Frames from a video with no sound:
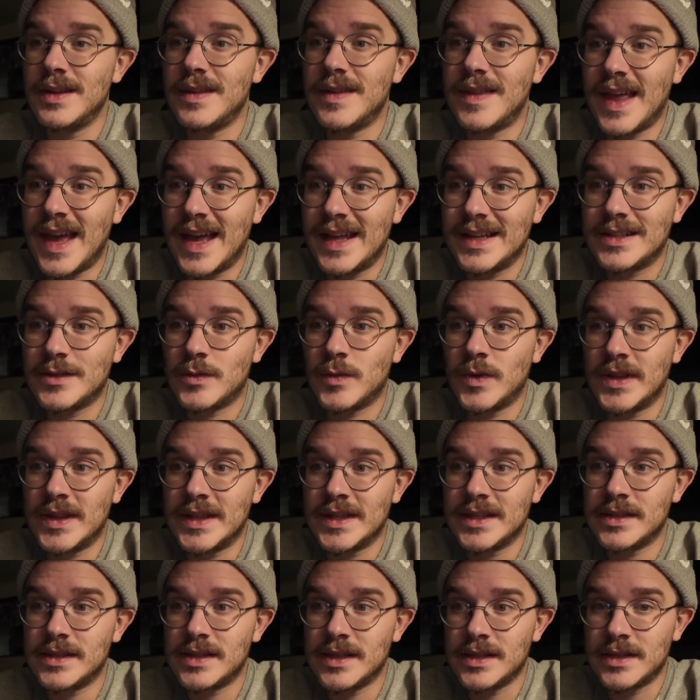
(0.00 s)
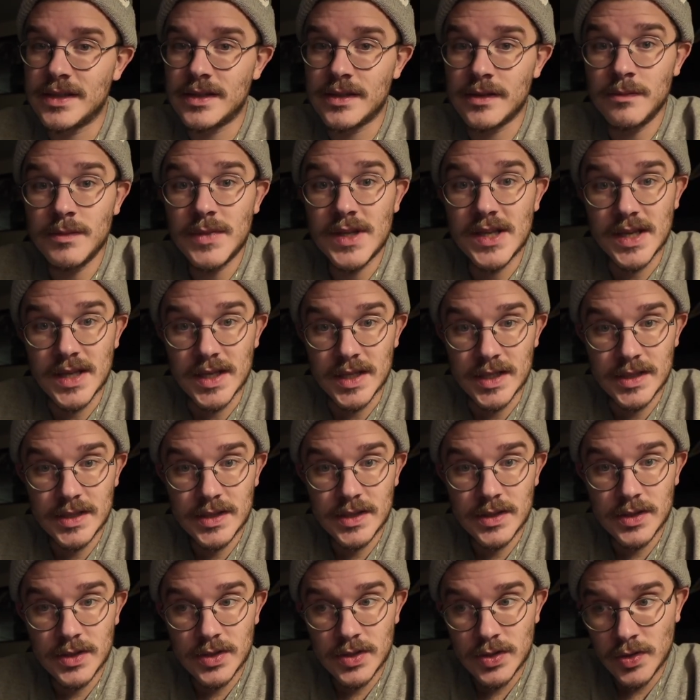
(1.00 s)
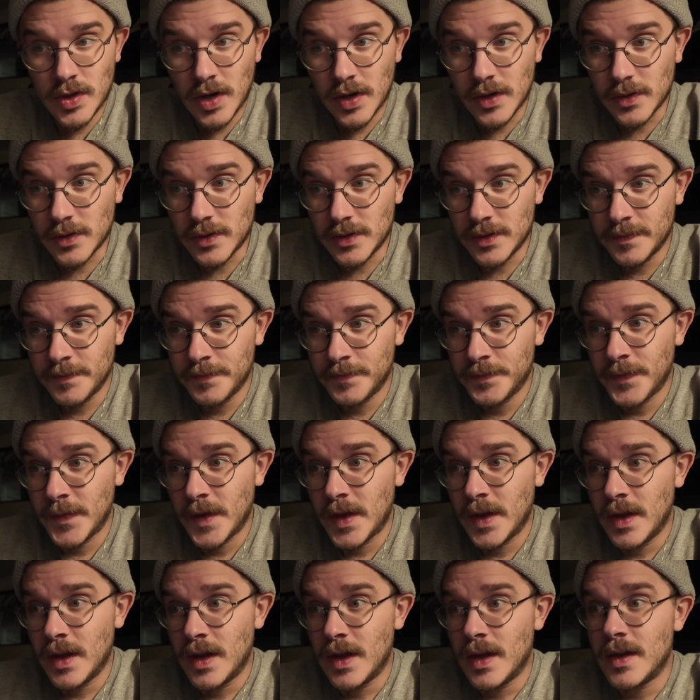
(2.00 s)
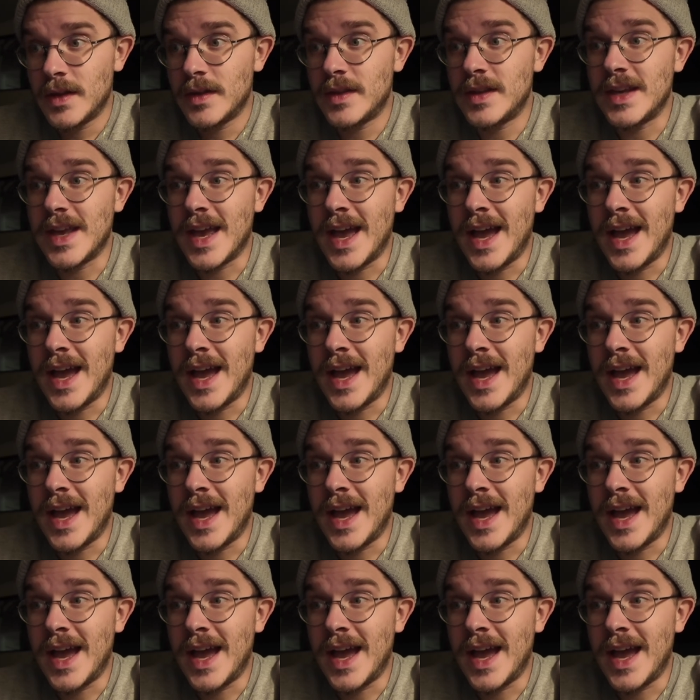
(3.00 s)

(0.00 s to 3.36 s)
that's when the system begins to struggle. The